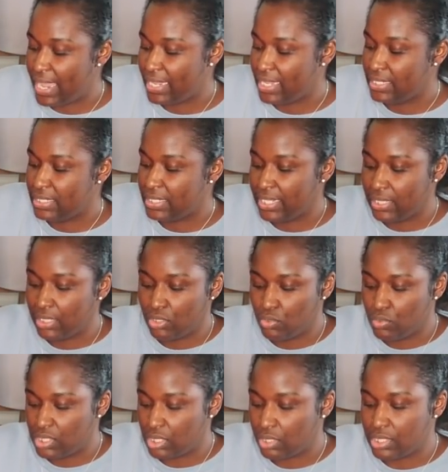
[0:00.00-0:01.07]
can get
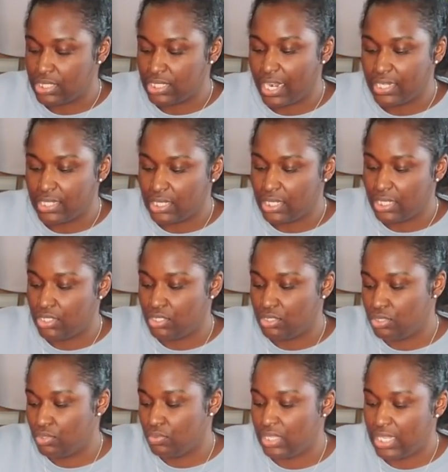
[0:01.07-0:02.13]
loose or start to
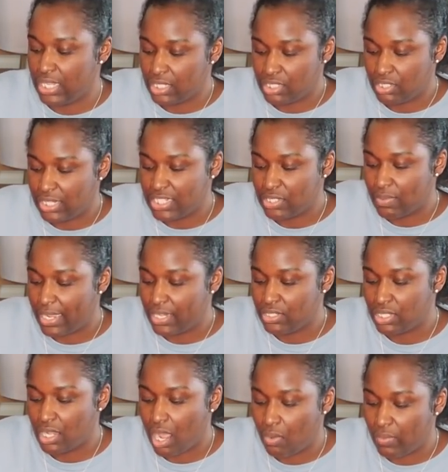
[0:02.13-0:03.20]
do things, so that's why I used
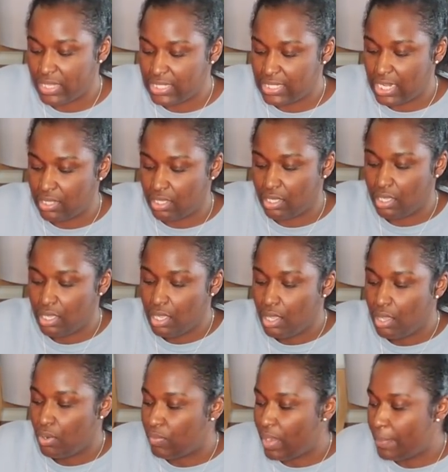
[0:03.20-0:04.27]
to always say to
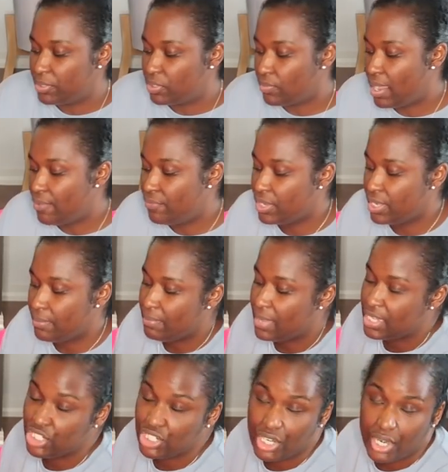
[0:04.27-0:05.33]
wrap it around for good
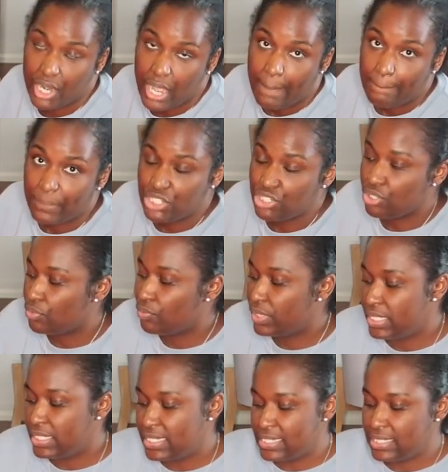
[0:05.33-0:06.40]
measure, but you don't
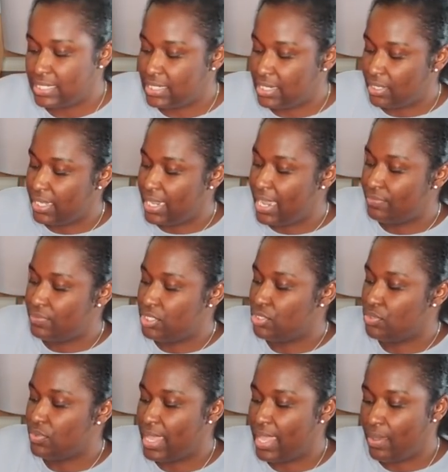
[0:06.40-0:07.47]
really necessarily have to
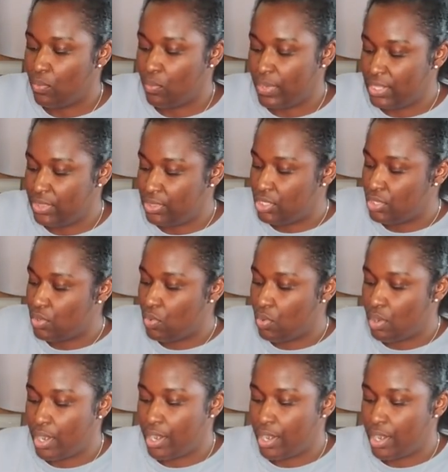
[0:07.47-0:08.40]
do that with your